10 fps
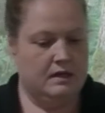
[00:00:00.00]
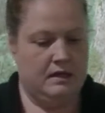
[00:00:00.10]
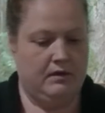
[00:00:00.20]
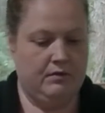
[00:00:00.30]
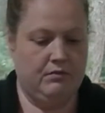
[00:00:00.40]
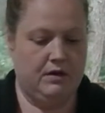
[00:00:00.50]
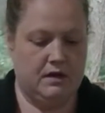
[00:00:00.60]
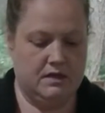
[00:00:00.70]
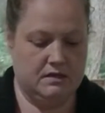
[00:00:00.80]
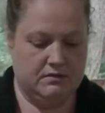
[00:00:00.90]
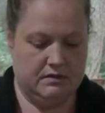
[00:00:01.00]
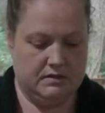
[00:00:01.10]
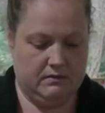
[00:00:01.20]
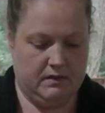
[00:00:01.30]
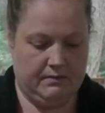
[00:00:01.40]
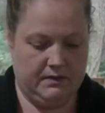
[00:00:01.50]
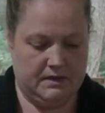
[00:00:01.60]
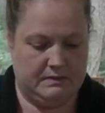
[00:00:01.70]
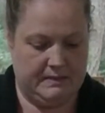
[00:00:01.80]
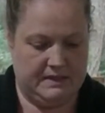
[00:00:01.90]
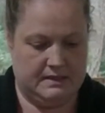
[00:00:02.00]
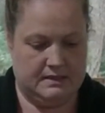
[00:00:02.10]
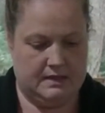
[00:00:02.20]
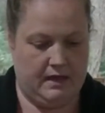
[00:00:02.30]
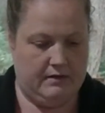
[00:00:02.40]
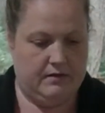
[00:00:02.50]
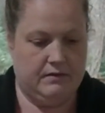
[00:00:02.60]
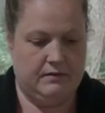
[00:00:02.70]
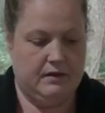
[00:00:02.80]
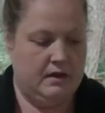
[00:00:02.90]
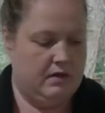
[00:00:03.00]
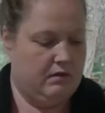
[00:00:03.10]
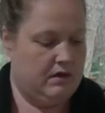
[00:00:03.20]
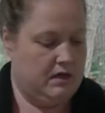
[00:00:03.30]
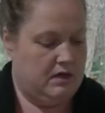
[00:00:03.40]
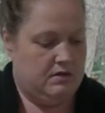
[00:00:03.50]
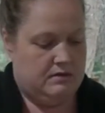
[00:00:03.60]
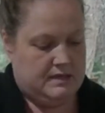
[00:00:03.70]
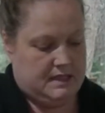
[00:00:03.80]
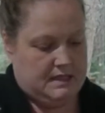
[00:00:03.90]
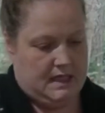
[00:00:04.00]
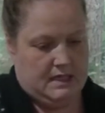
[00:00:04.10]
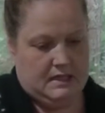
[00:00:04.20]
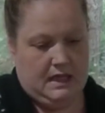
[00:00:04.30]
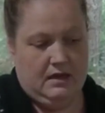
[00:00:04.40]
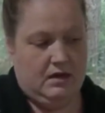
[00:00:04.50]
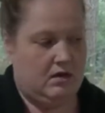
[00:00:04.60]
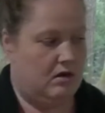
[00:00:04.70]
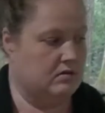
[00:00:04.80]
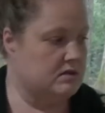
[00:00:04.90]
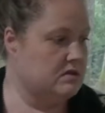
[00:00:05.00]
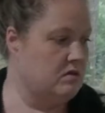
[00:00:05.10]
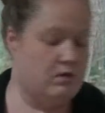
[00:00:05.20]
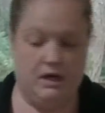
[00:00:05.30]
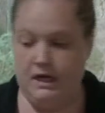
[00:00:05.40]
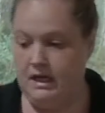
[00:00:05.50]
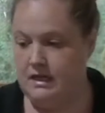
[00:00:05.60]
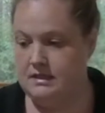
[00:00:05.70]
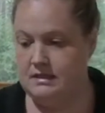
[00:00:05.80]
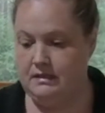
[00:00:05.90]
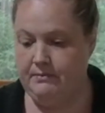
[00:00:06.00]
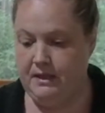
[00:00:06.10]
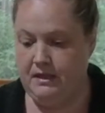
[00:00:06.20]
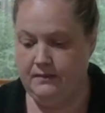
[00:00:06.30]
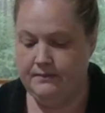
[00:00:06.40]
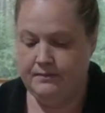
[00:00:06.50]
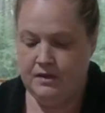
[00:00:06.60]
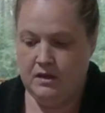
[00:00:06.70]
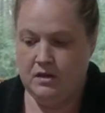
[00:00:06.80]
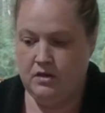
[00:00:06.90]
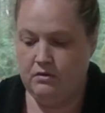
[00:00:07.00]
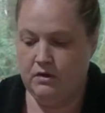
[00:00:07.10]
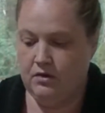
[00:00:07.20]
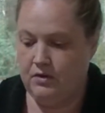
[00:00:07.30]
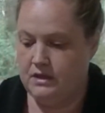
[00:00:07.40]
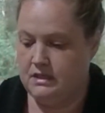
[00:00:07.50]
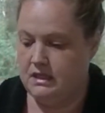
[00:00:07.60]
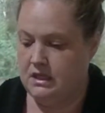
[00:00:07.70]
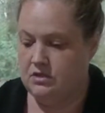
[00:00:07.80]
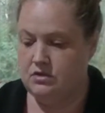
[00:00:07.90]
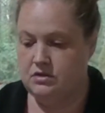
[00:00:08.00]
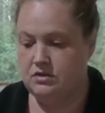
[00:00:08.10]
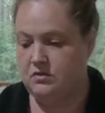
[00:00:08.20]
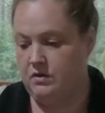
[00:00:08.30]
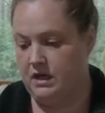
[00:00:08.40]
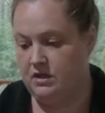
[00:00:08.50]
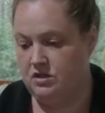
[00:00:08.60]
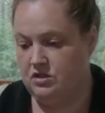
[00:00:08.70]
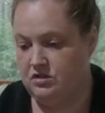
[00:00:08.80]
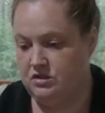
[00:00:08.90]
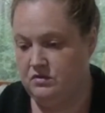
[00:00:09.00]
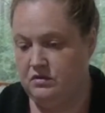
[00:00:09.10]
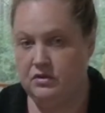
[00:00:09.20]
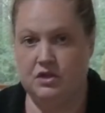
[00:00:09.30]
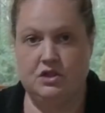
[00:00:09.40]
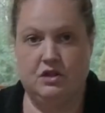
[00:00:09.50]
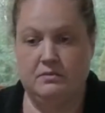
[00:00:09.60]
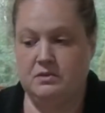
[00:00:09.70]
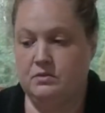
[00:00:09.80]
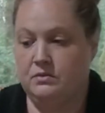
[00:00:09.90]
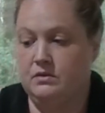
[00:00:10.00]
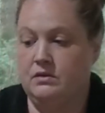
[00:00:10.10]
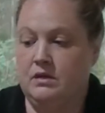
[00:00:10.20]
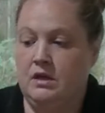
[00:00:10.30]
Now what we're going to do is we're going to put these pieces together. We're going to use a technique called scoring and slipping. You are going to need your scoring tool or your sharp tool.